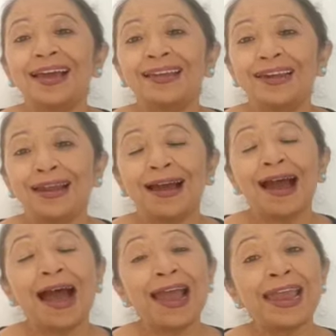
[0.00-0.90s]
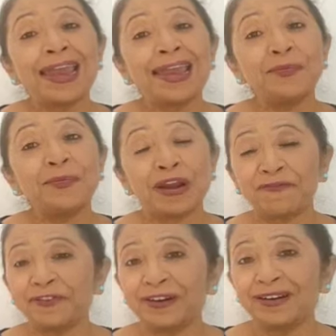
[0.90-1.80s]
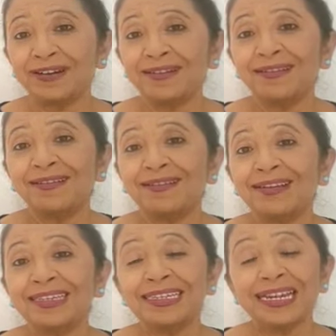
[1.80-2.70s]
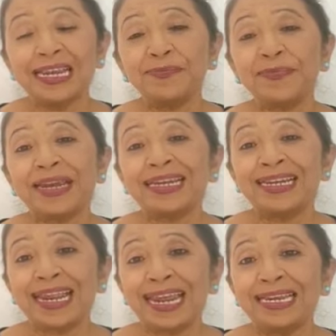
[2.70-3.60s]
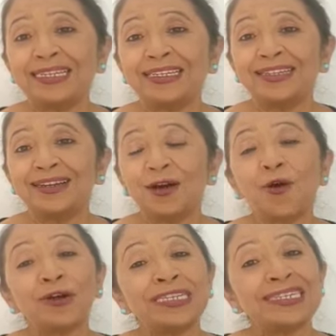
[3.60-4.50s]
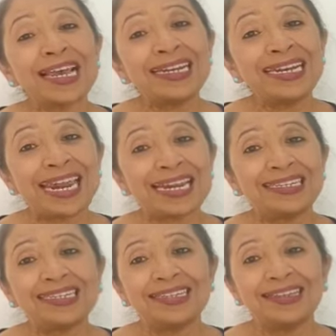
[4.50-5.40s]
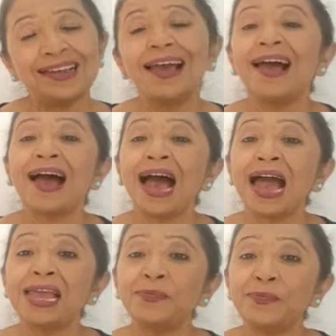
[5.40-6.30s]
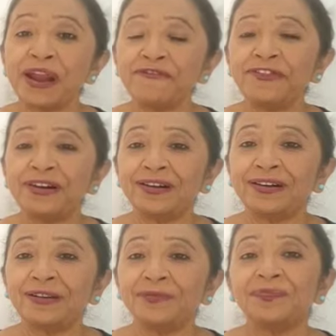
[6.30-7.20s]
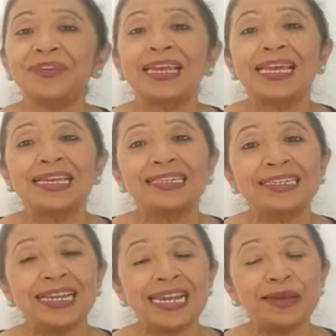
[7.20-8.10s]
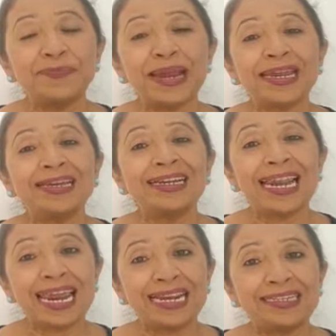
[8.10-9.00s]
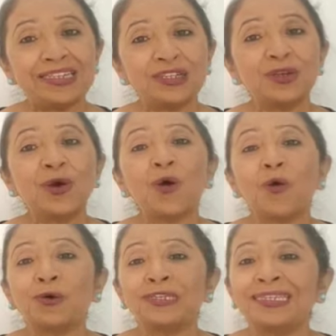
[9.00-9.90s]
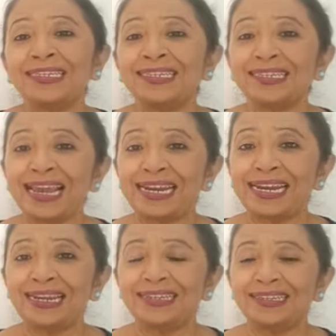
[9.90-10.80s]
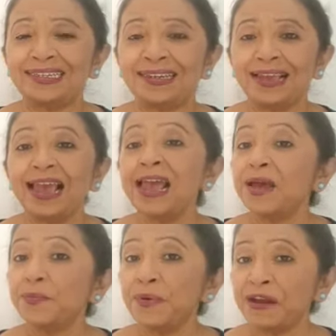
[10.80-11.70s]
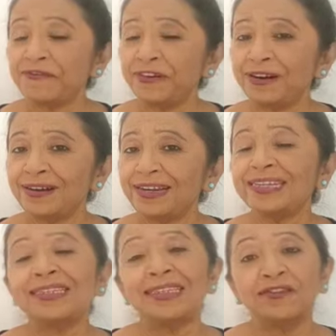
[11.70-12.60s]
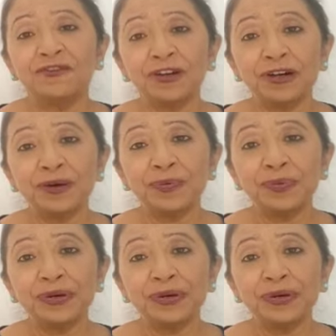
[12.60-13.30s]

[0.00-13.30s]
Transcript: Now, I prefer sleeping late on Sundays. I prefer sleeping late on Sundays. Prefer is the verb